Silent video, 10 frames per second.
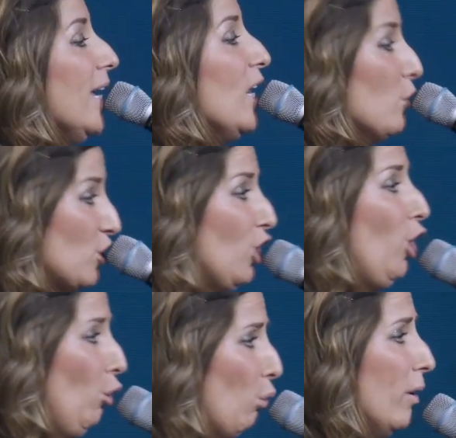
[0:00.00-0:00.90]
It was
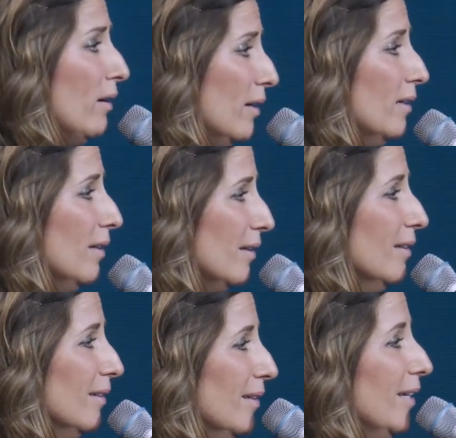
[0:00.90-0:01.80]
you.
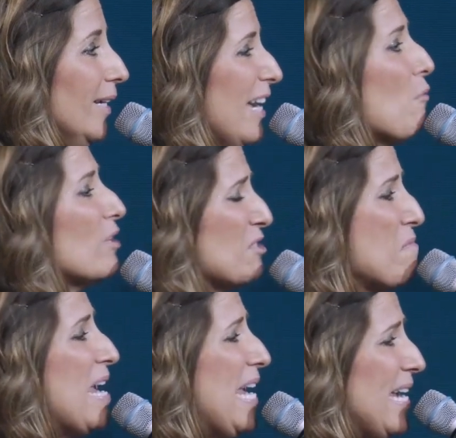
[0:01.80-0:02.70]
It was
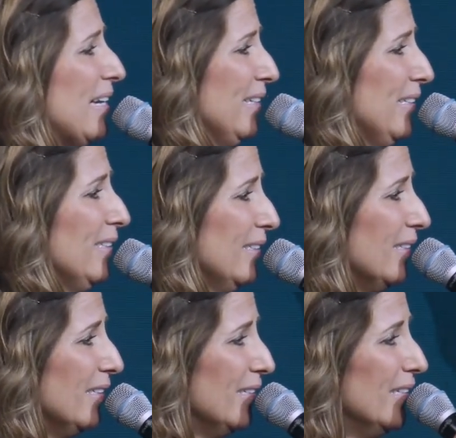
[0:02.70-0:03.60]
me.
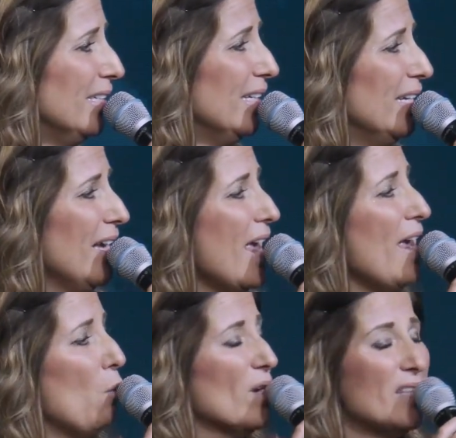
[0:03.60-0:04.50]

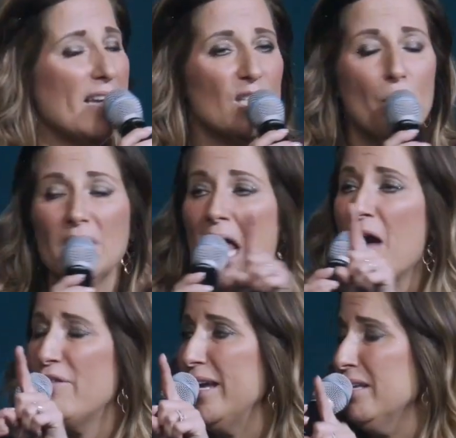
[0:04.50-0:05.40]
It was his
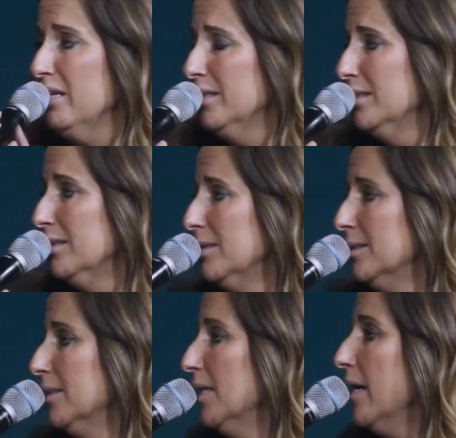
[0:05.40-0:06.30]
beloved.
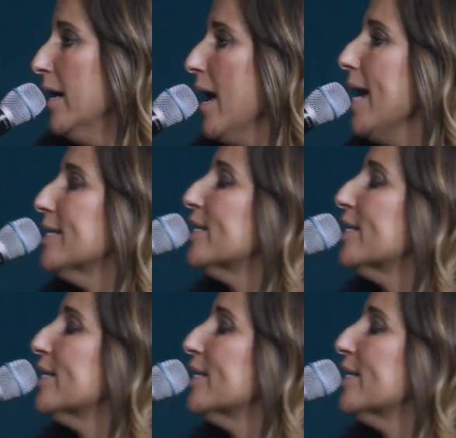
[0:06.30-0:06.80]
And